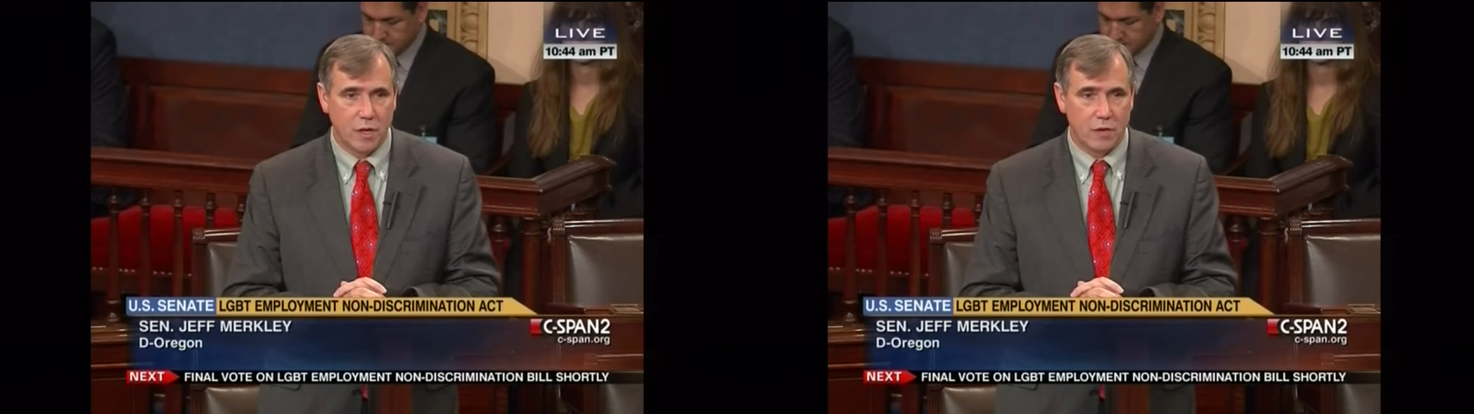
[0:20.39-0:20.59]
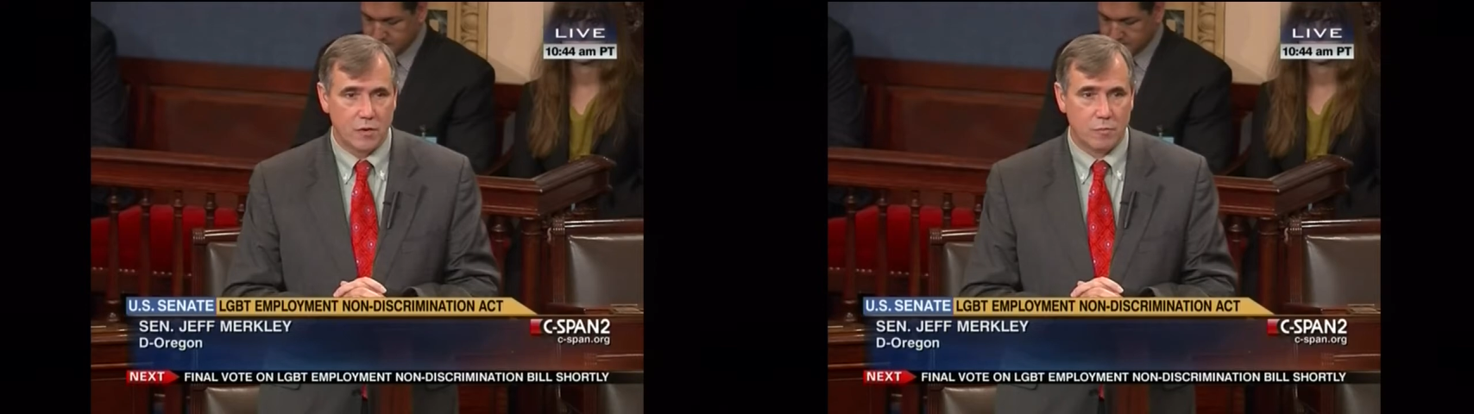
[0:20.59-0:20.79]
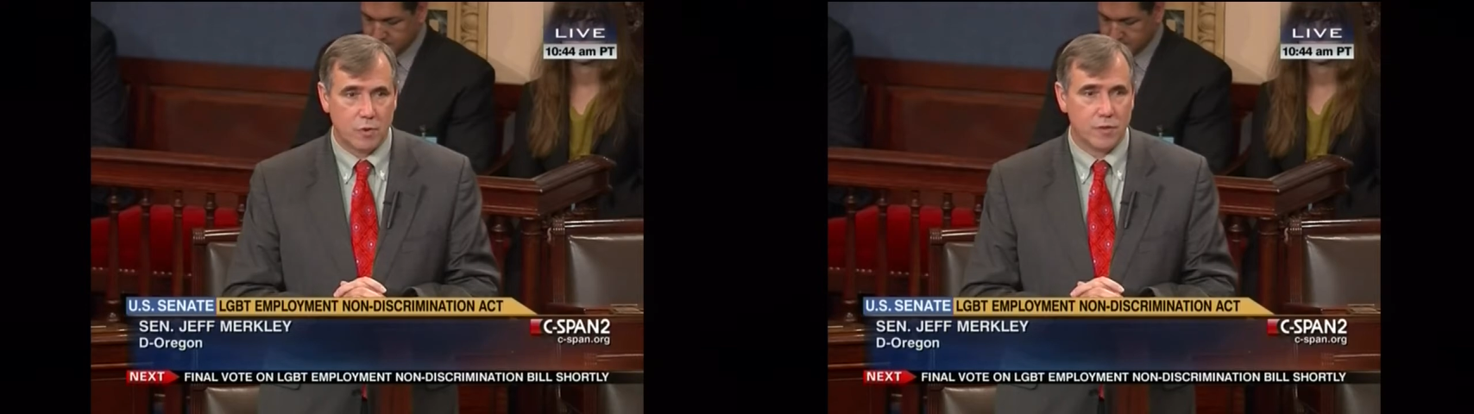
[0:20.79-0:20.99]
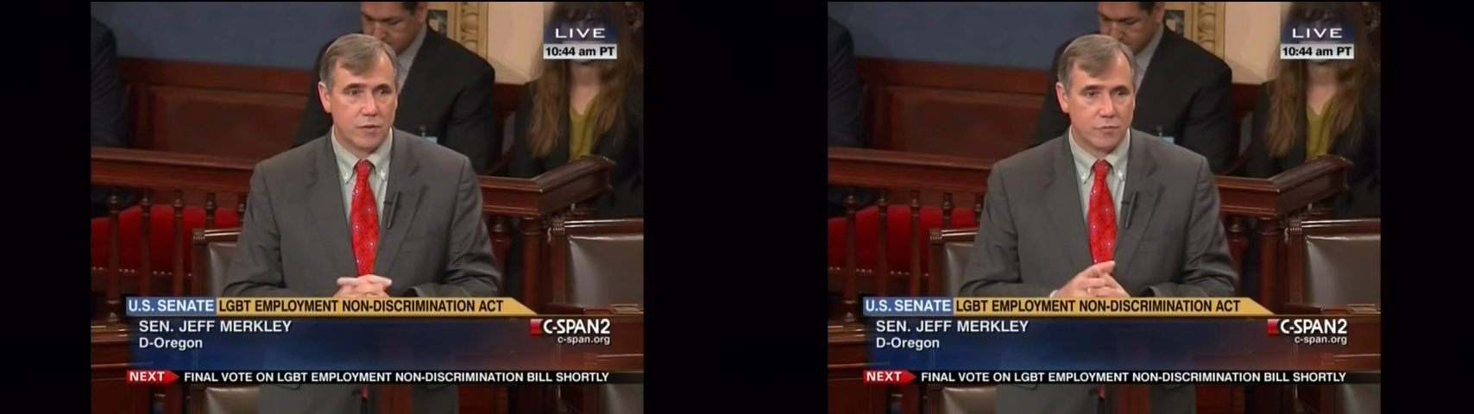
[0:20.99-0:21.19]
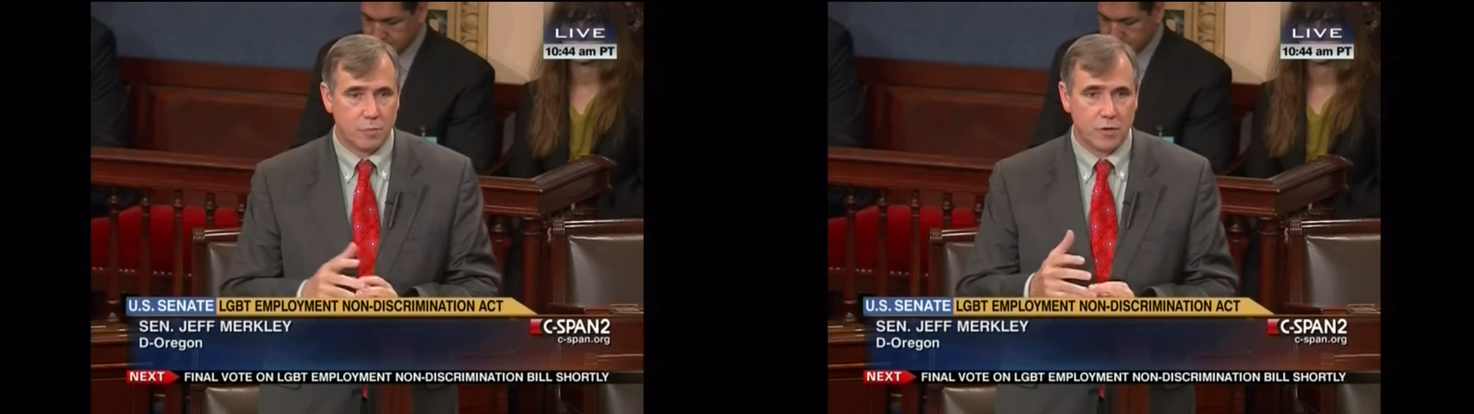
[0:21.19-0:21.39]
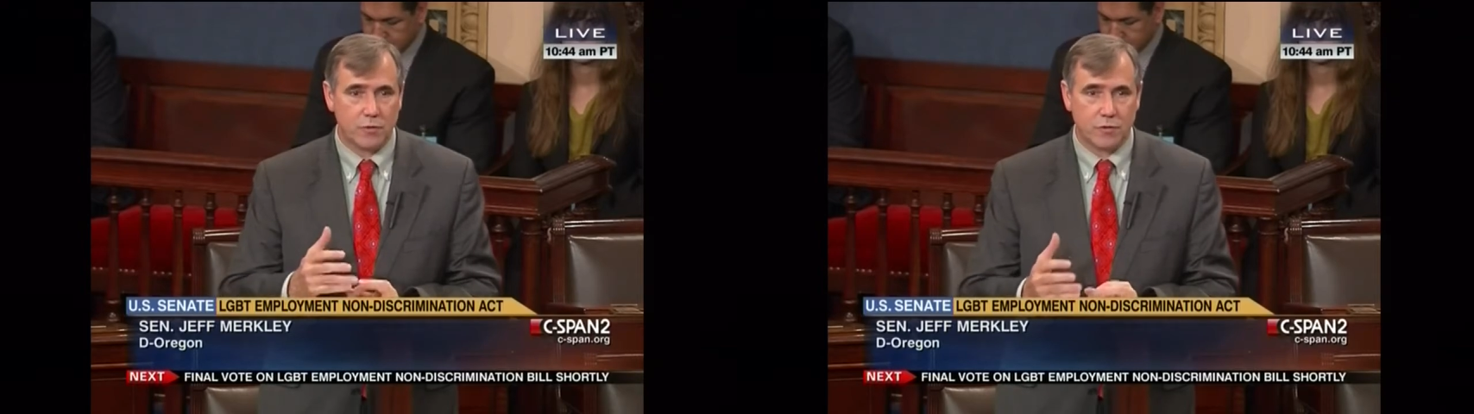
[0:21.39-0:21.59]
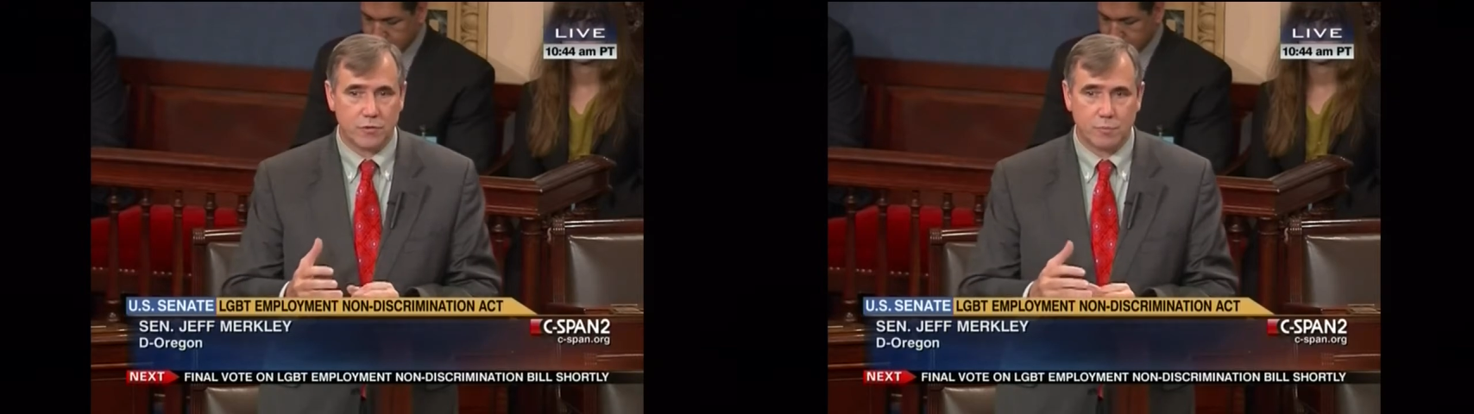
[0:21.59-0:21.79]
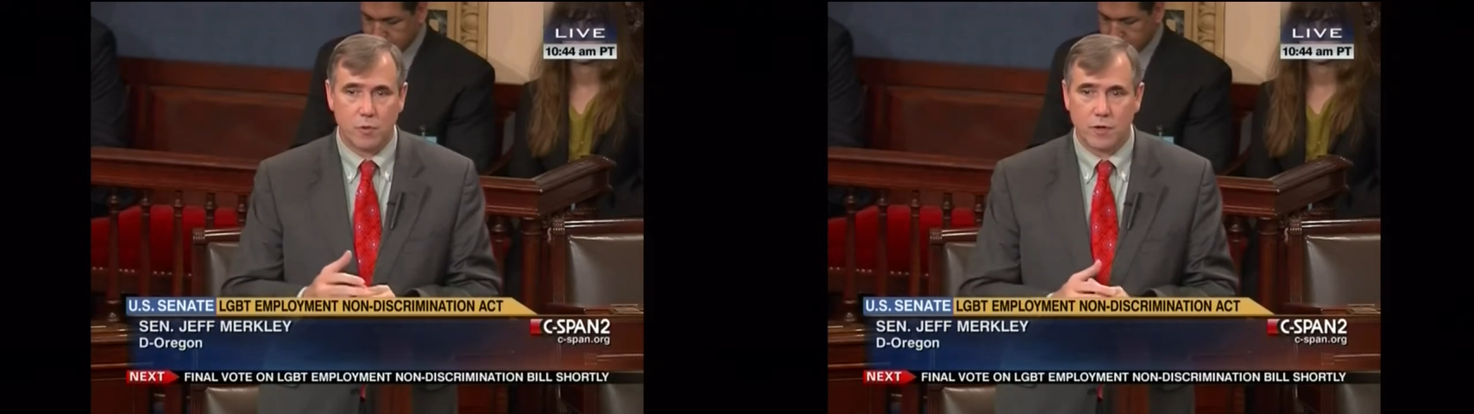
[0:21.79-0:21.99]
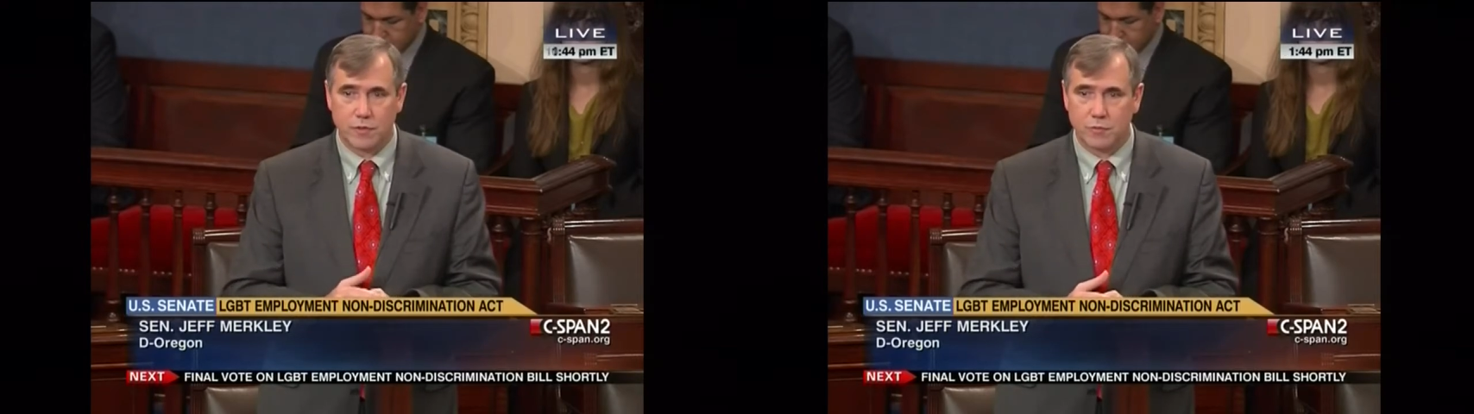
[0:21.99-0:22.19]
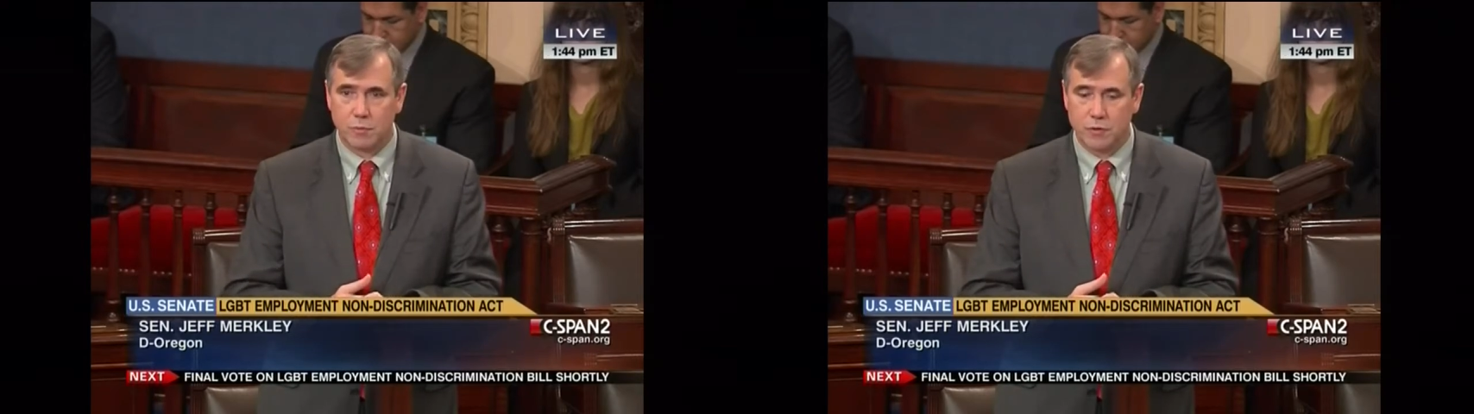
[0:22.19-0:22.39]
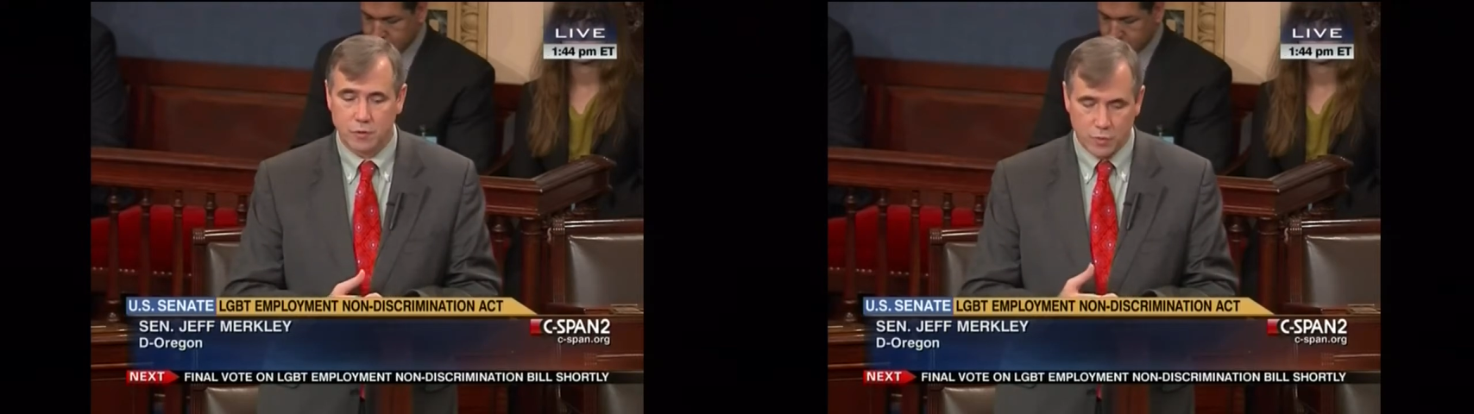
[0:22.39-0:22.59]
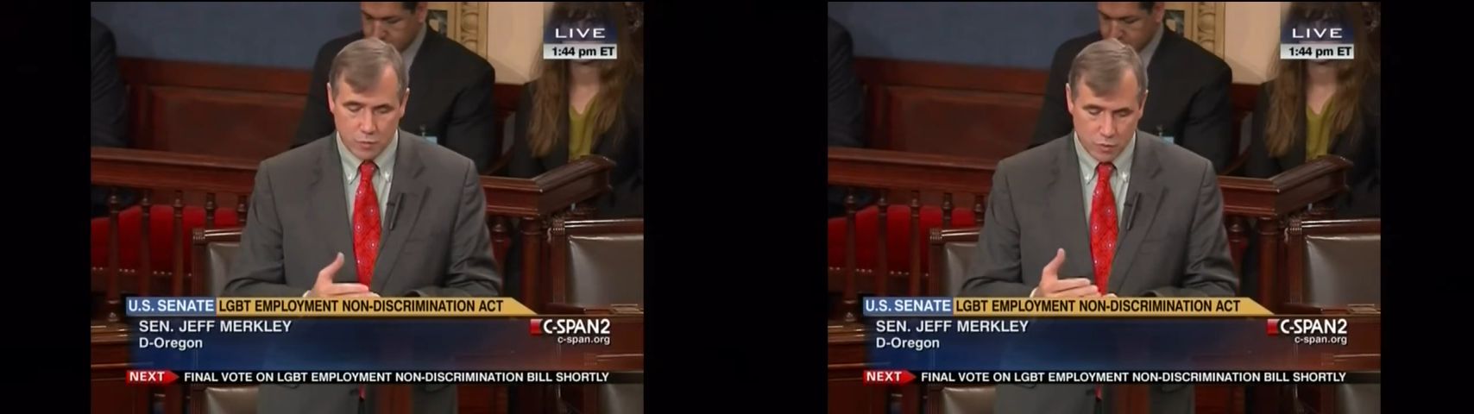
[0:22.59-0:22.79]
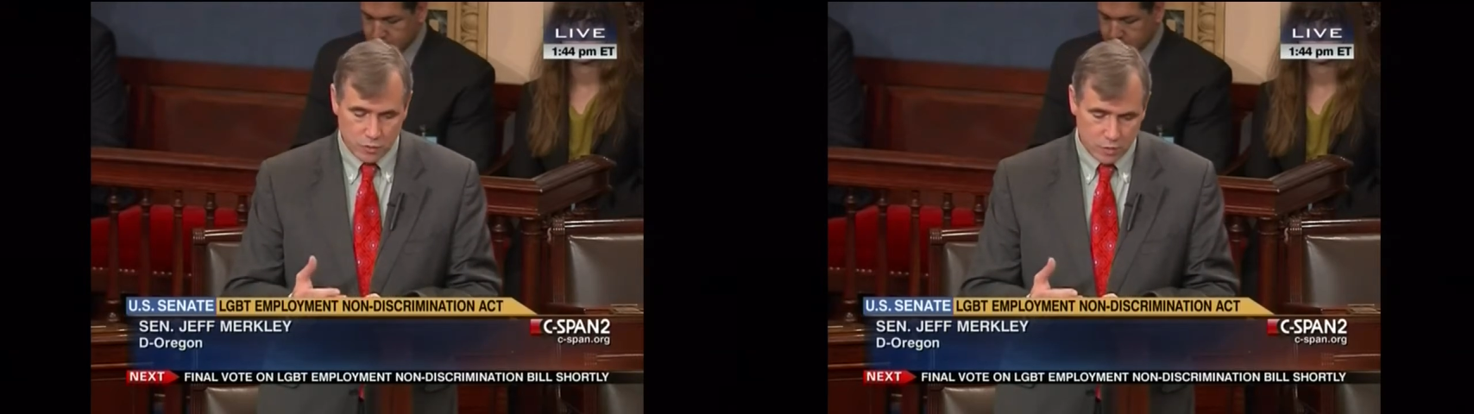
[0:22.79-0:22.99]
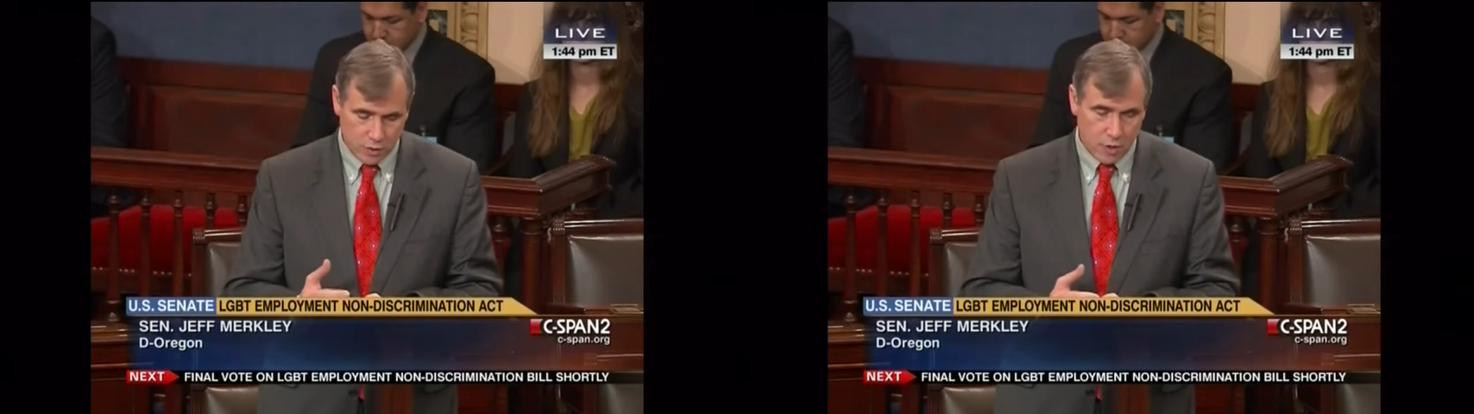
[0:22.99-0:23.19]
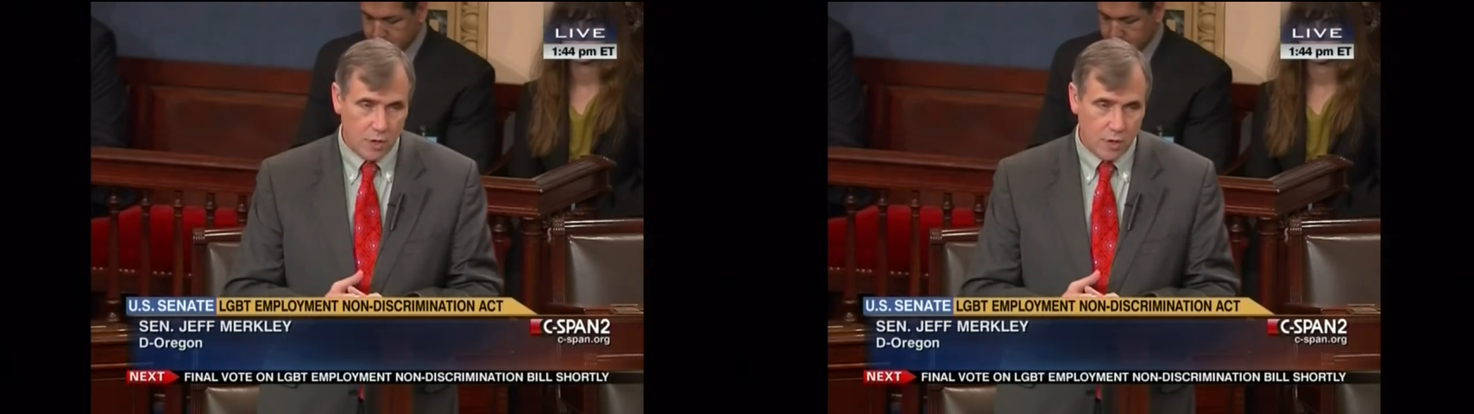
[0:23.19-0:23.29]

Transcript: to bring this bill to this point, this bill that we will